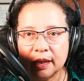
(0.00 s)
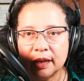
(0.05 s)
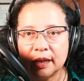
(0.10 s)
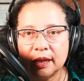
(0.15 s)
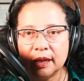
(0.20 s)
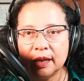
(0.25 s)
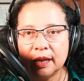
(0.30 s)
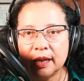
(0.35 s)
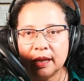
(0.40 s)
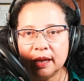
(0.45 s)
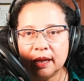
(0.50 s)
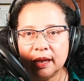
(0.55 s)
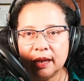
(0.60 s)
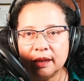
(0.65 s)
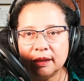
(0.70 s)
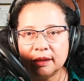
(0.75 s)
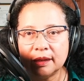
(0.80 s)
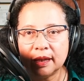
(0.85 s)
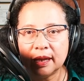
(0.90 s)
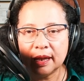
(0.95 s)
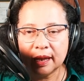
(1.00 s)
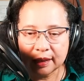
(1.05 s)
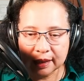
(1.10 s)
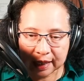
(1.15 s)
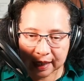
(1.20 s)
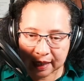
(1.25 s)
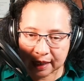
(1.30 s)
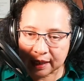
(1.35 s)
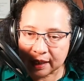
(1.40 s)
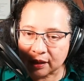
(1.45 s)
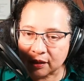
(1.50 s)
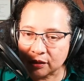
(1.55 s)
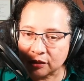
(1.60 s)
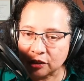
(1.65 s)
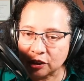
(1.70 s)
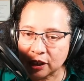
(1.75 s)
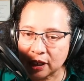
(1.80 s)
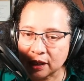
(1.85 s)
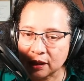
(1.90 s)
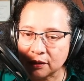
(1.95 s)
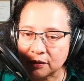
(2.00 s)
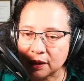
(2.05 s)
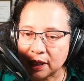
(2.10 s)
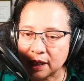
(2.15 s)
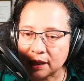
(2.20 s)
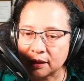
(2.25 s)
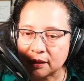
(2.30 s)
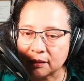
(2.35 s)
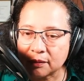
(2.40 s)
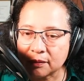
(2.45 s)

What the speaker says: And then I click on generate.